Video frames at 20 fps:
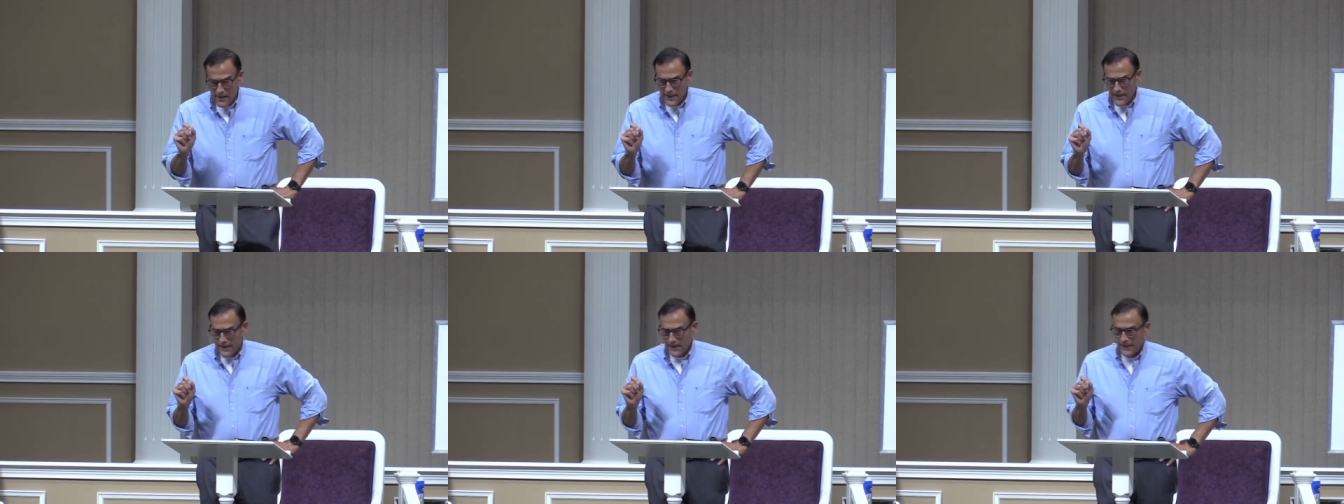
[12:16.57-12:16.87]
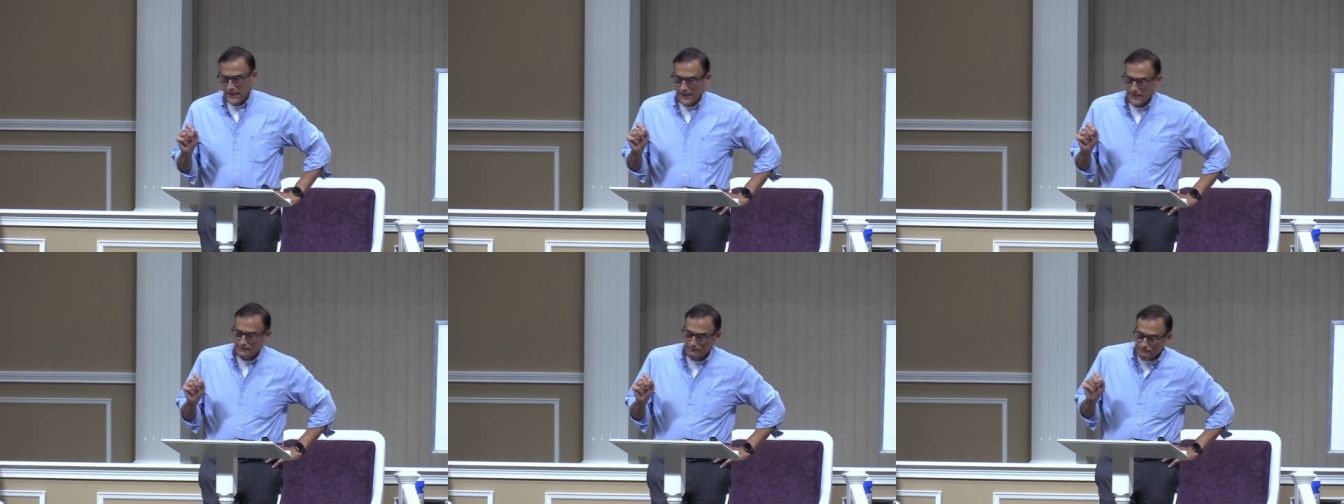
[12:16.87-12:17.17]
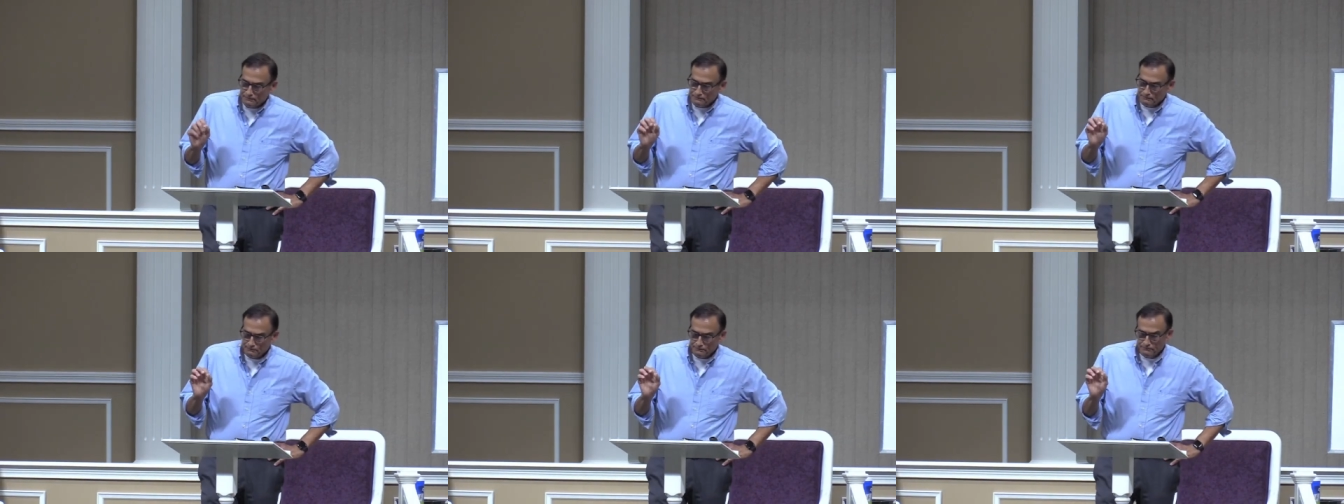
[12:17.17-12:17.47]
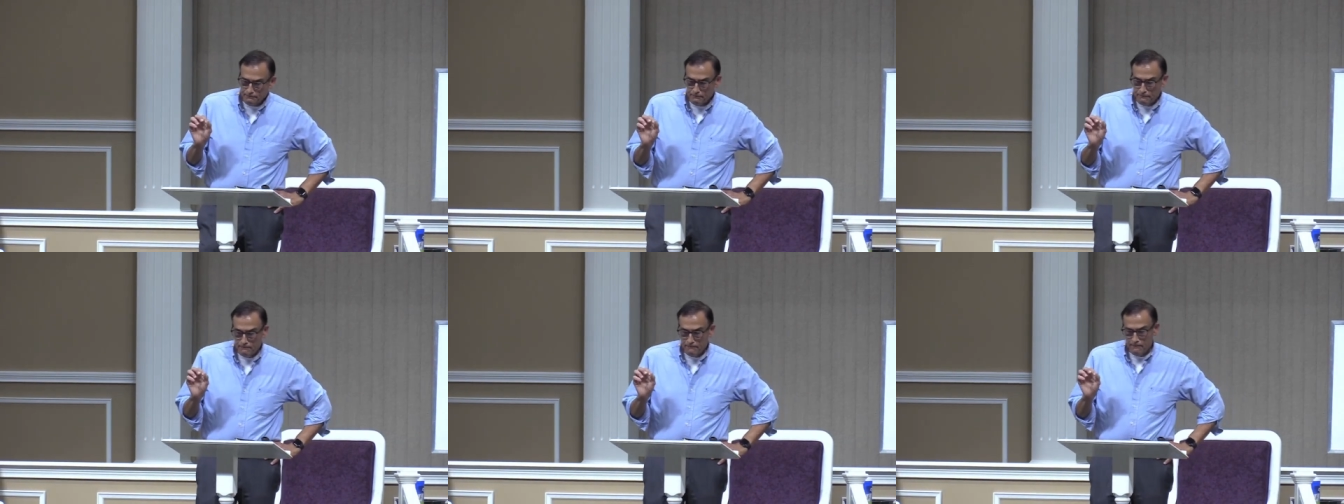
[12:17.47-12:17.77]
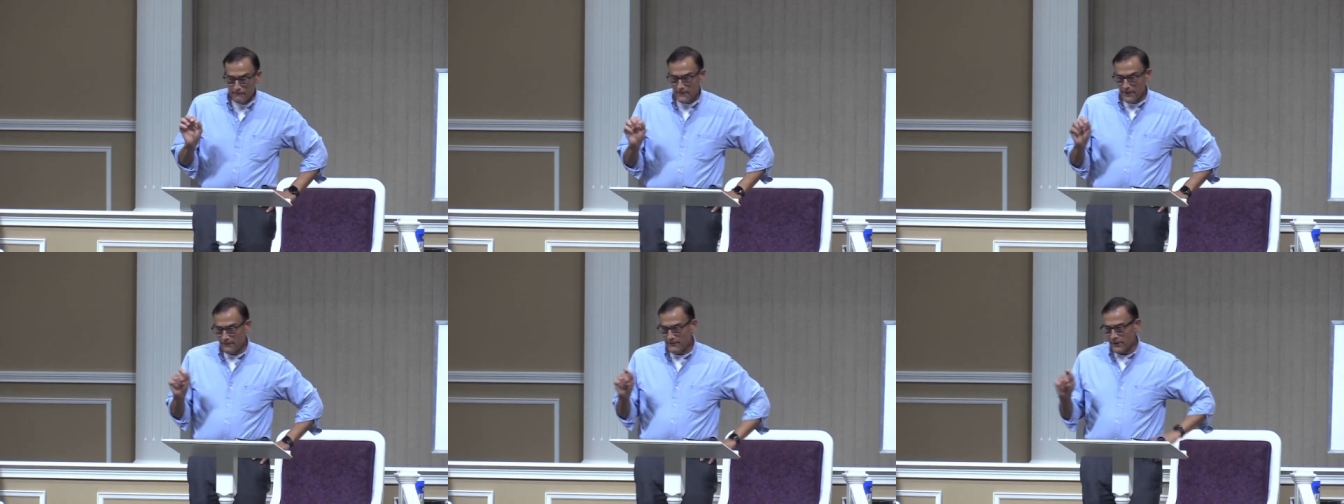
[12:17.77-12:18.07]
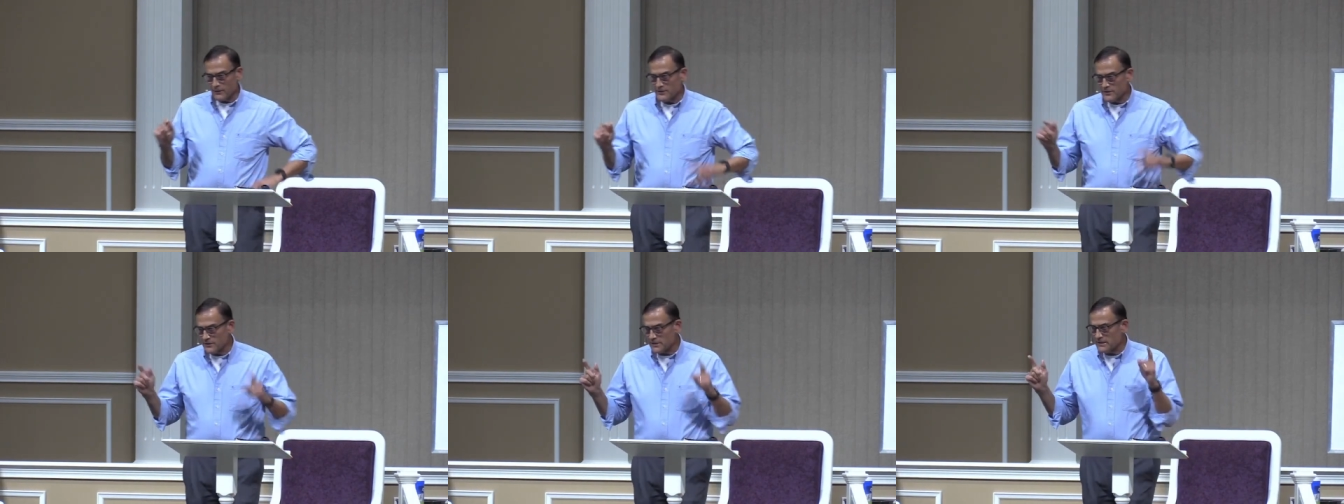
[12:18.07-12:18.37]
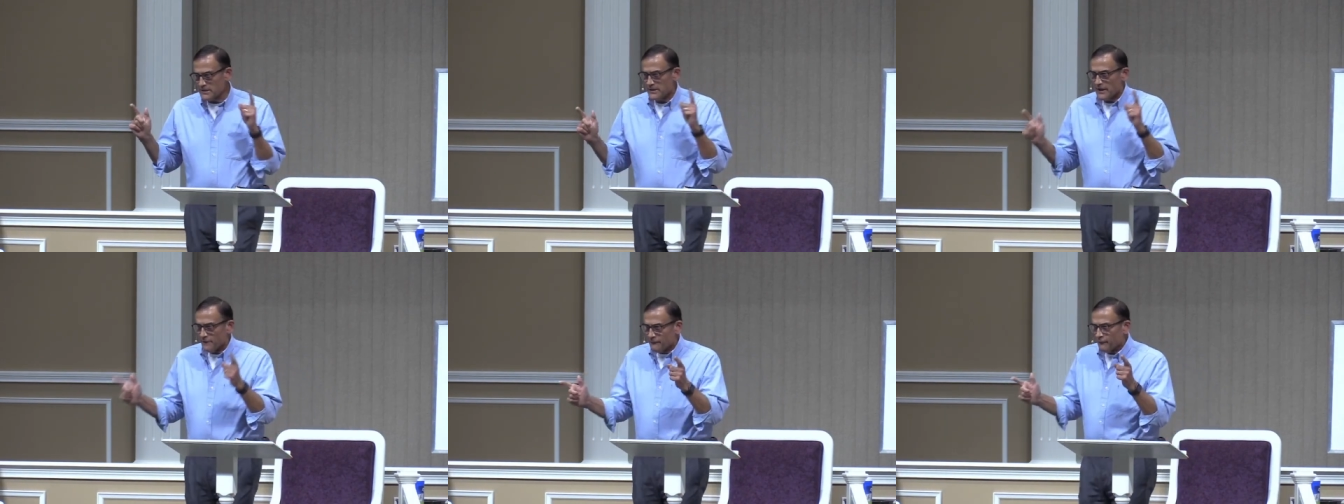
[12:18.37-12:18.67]
Um, there's a
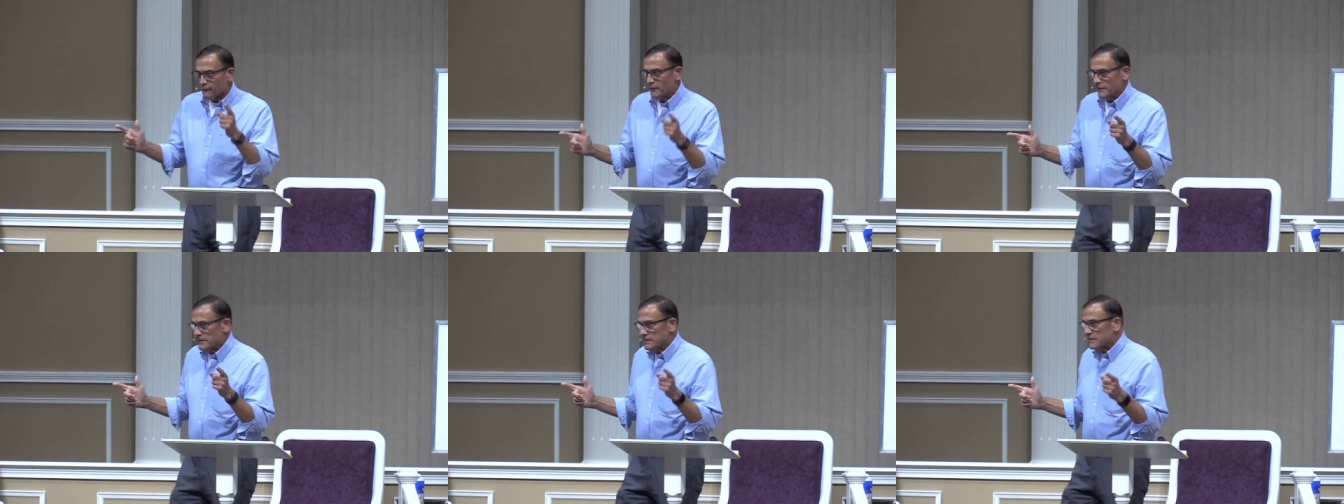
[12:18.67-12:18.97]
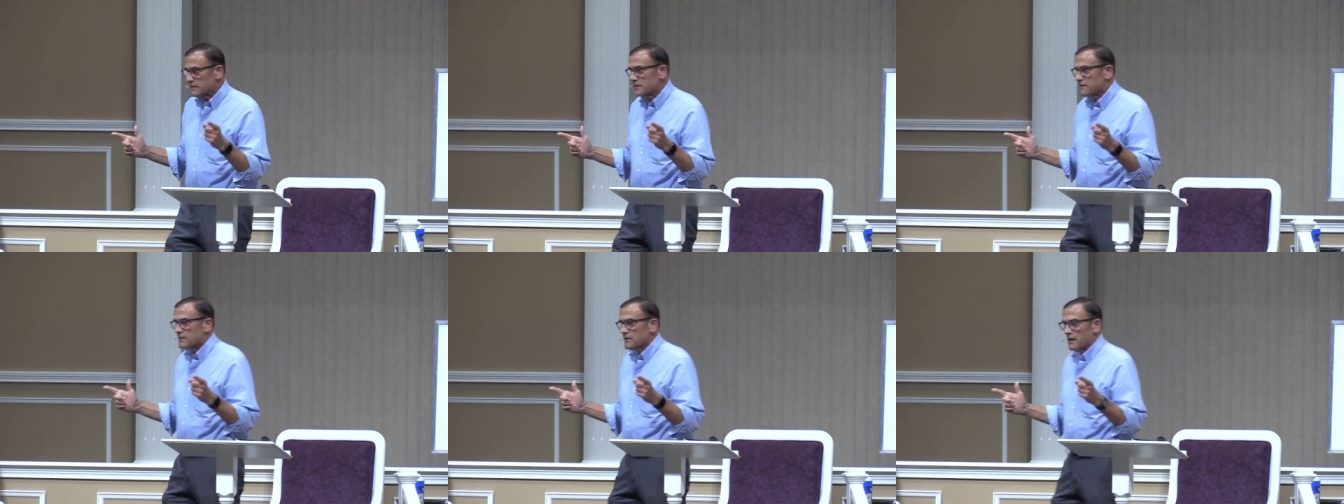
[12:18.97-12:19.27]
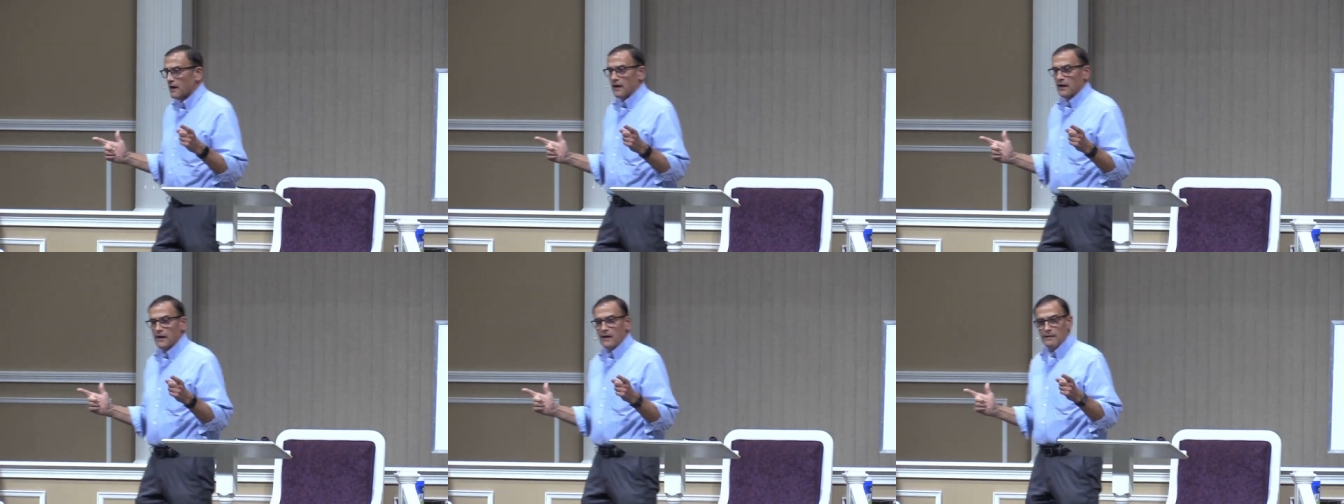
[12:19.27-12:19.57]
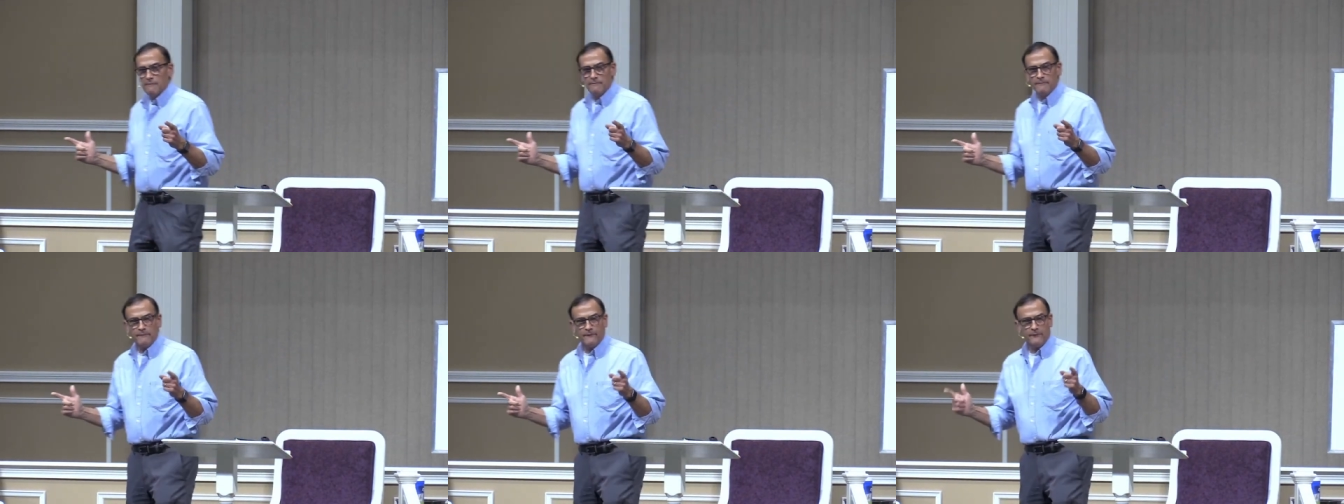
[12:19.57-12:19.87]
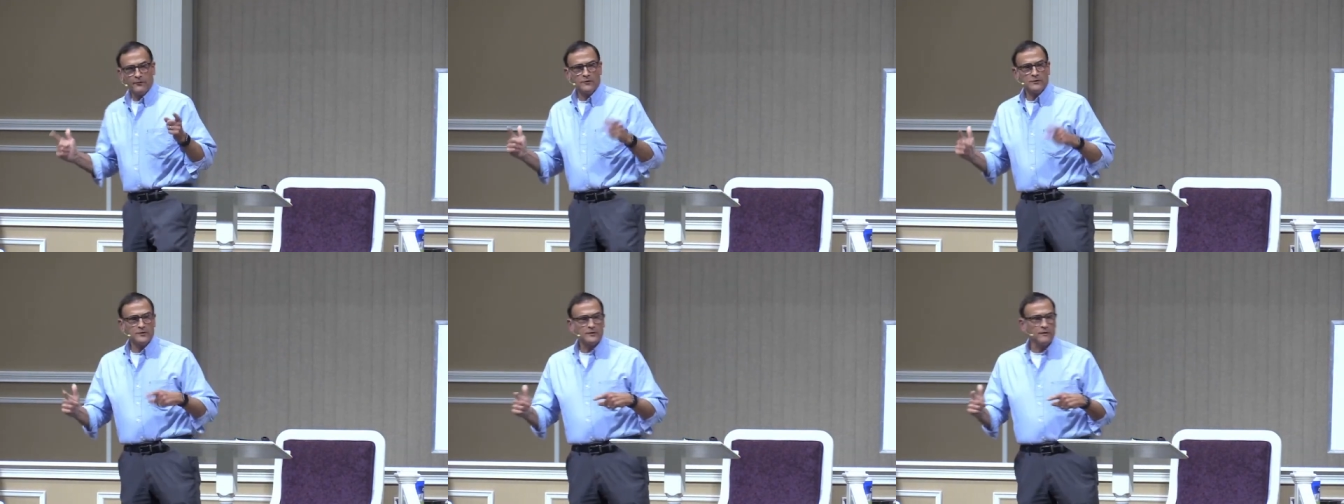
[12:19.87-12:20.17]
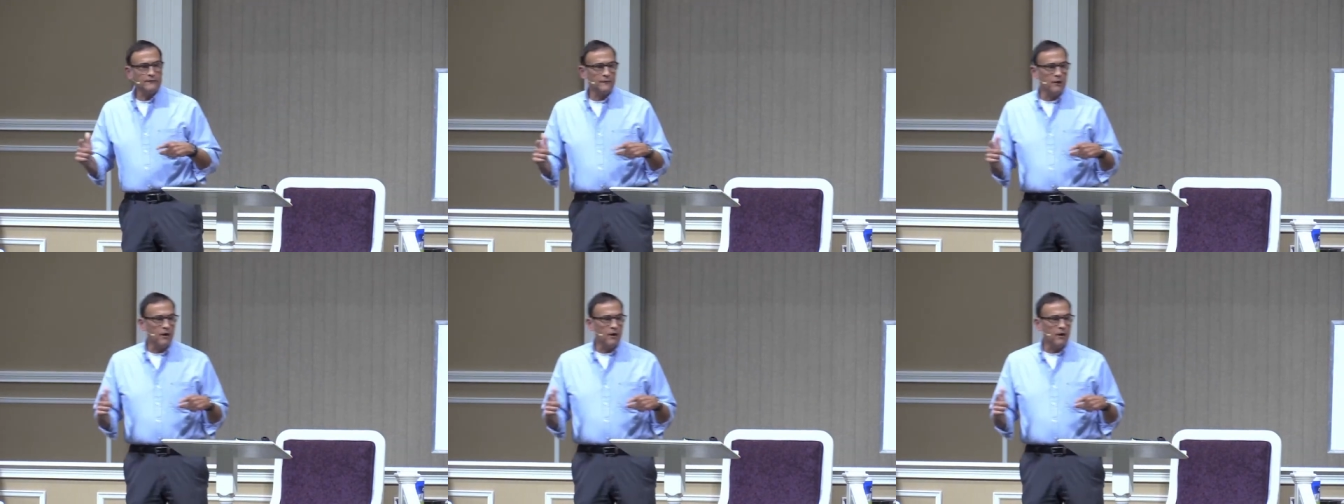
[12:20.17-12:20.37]
difference, um, first of